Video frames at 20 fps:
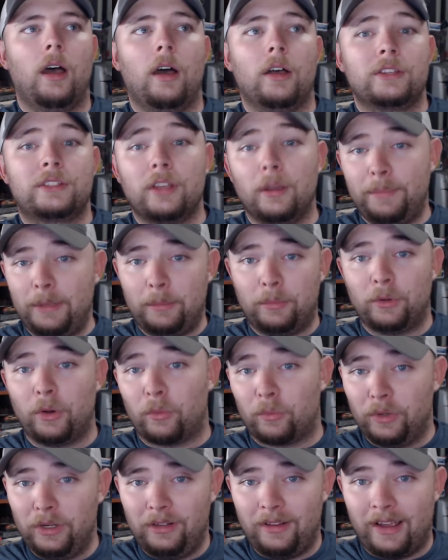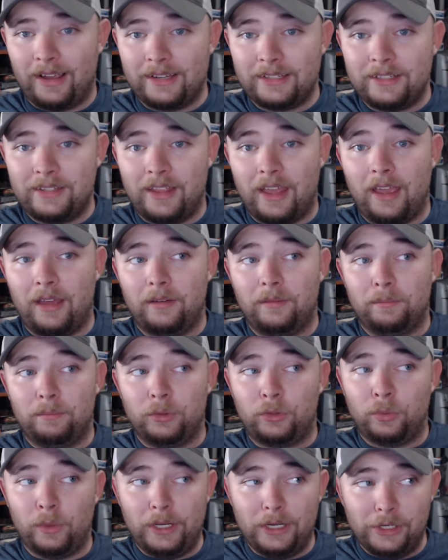Some people don't realize that
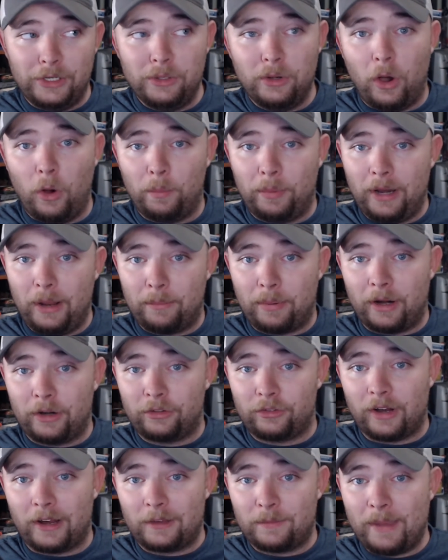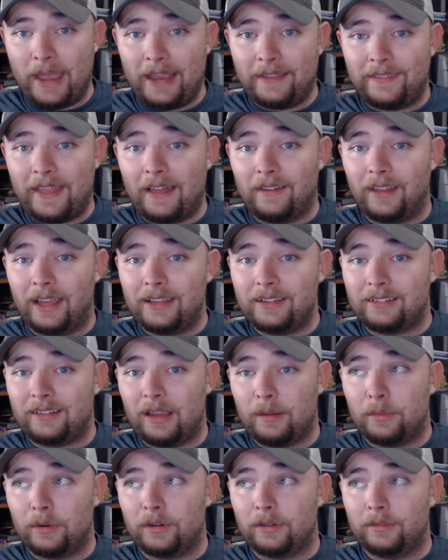between A New Hope and Empire Strikes Back, that
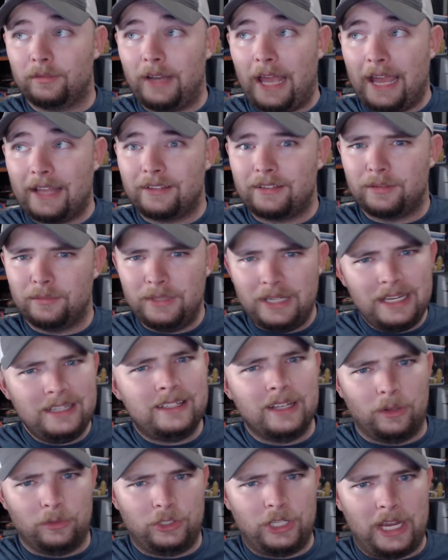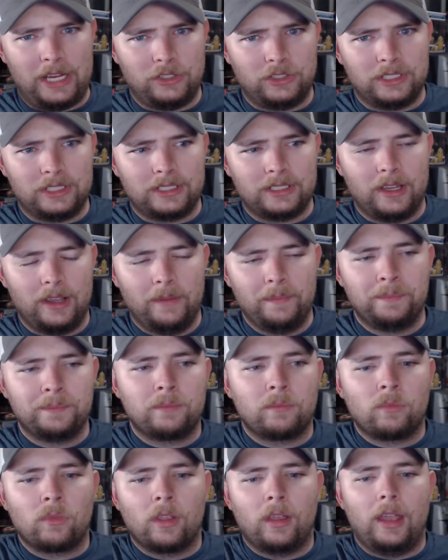lightsaber had some detail changes.
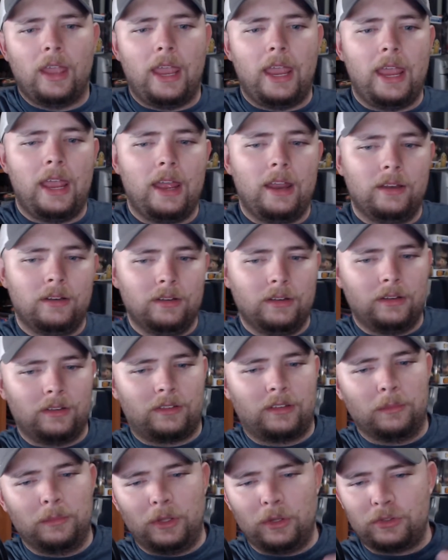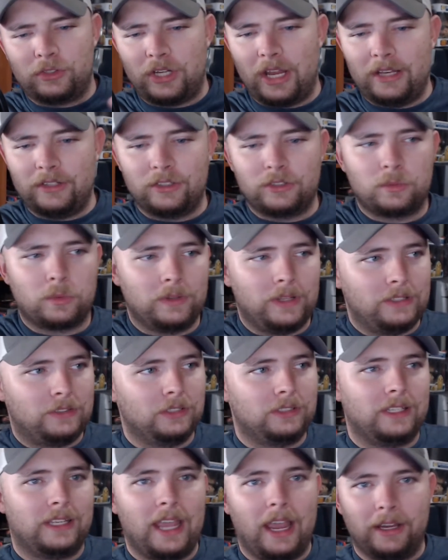And some of those changes where they
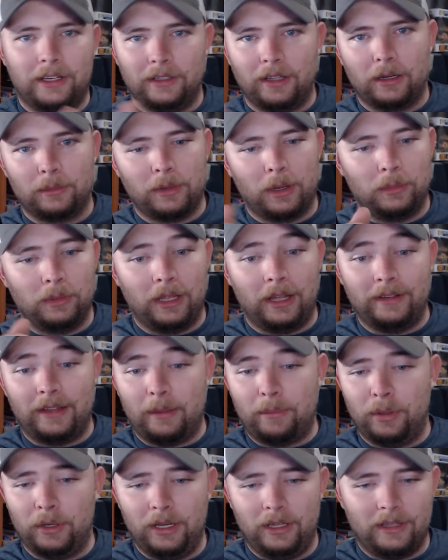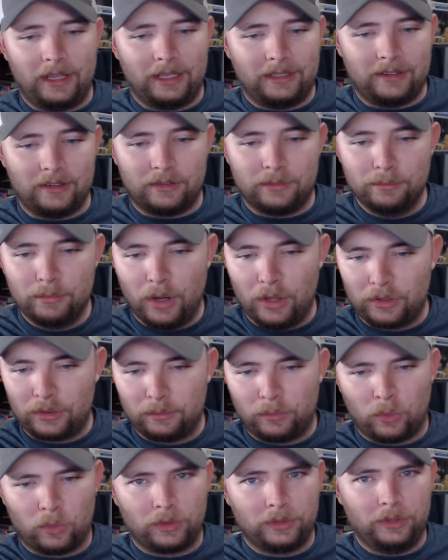took the calculator bubble out and they put in like this
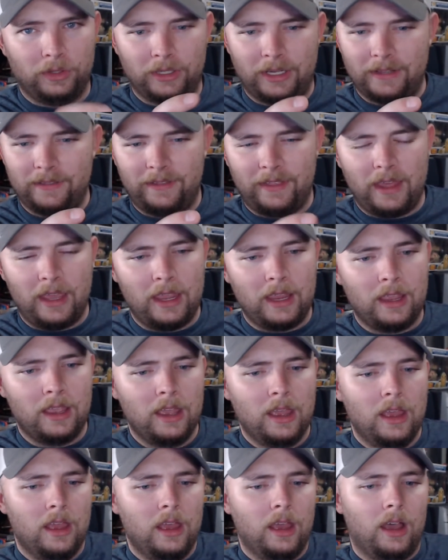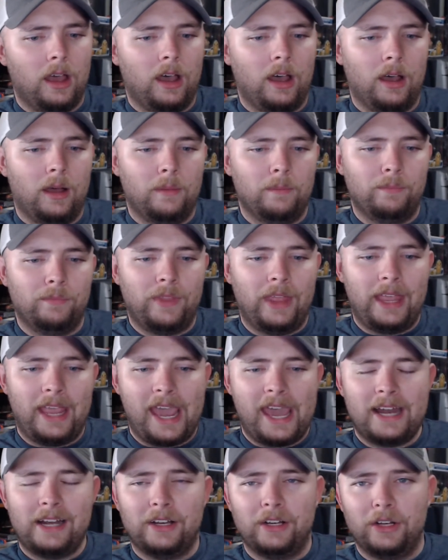motherboard looking thing. They
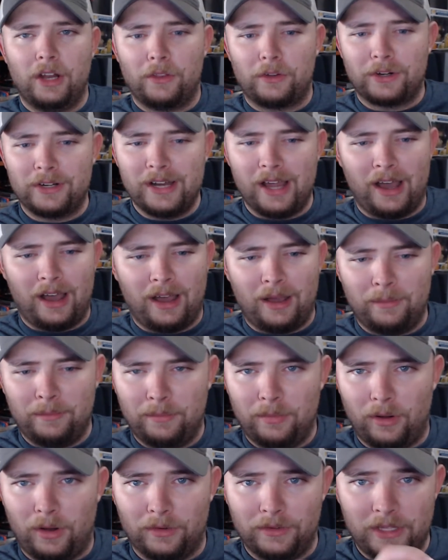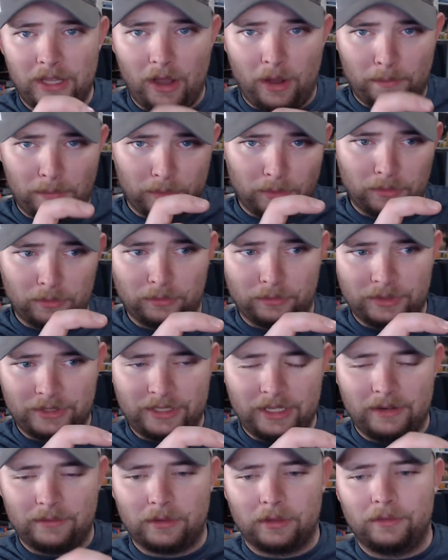added another knob on the upper
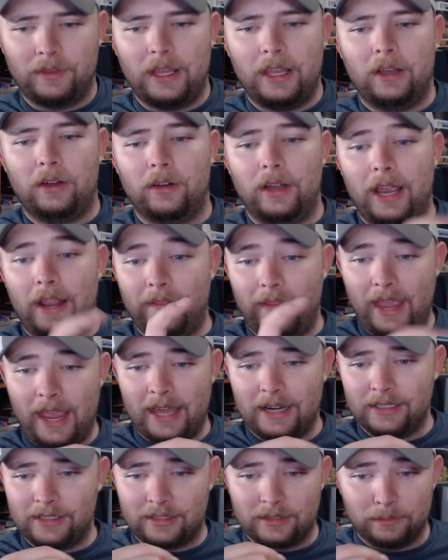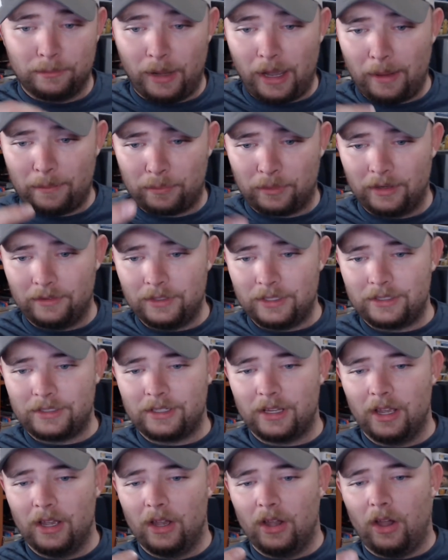receiver of the hilt, and they added some pop rivets
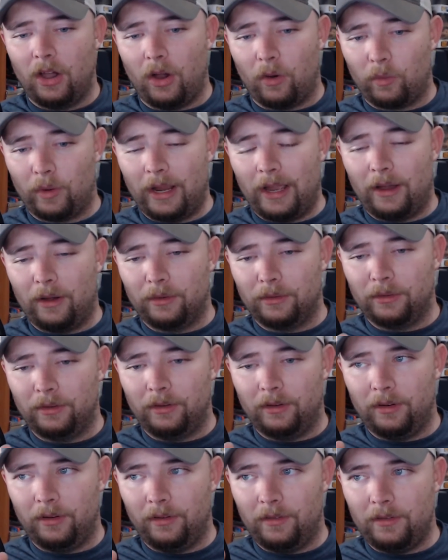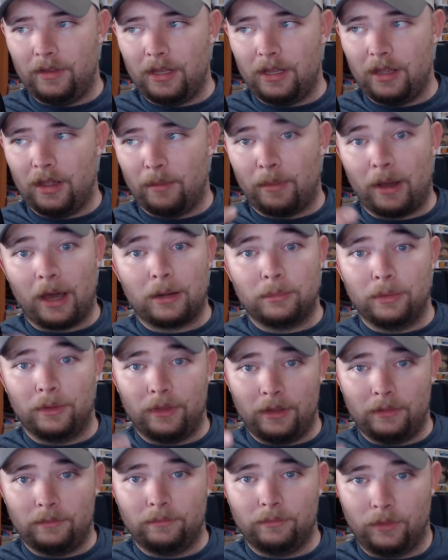around the bottom
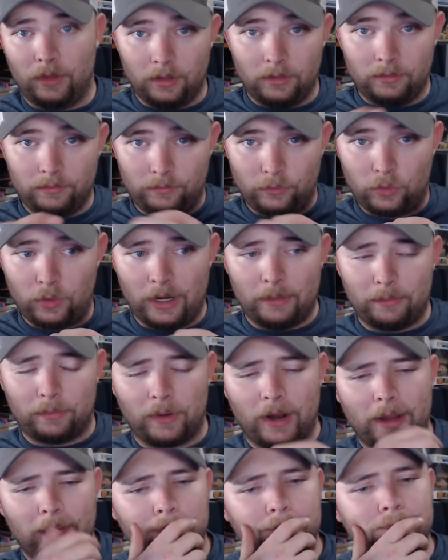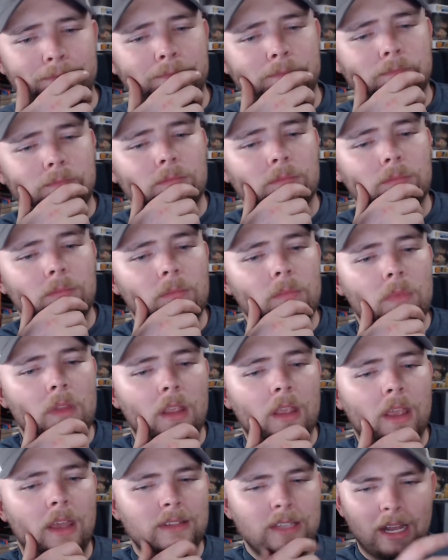of the grip, right?
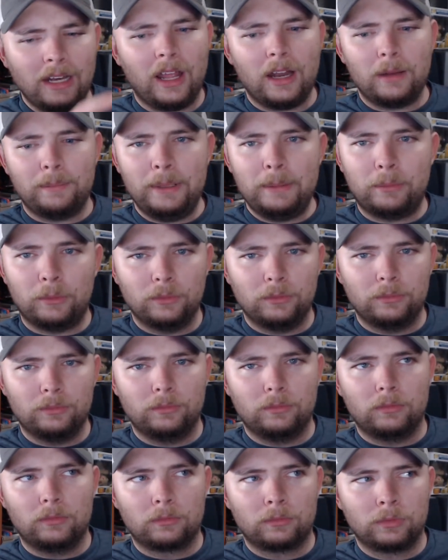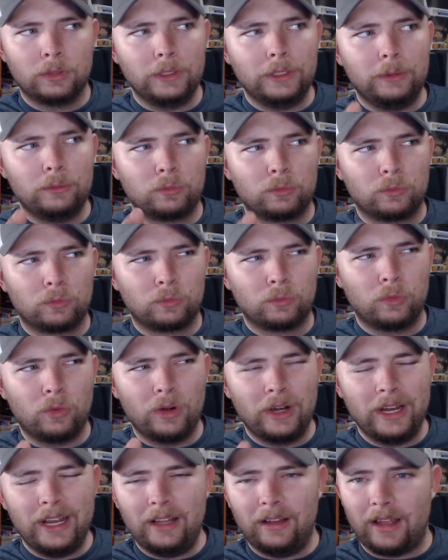And not a lot of people really
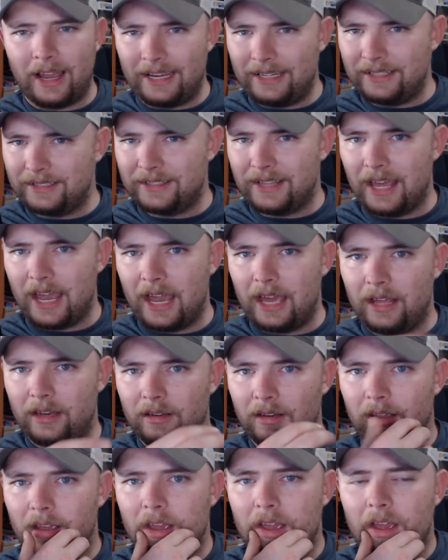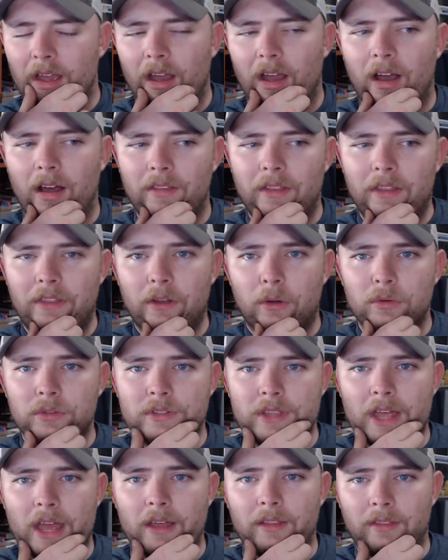realize that there
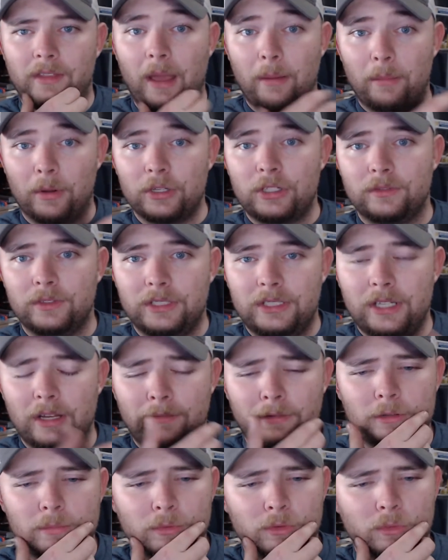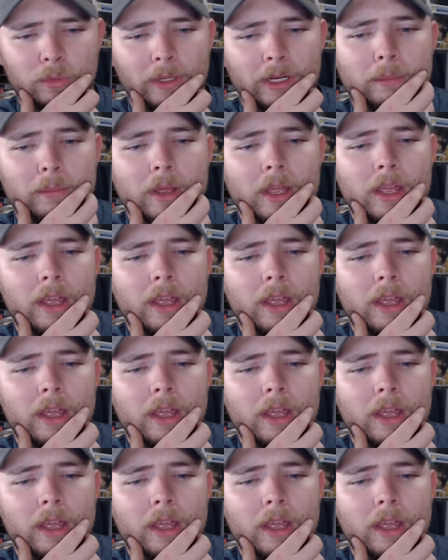was that much of a difference between them.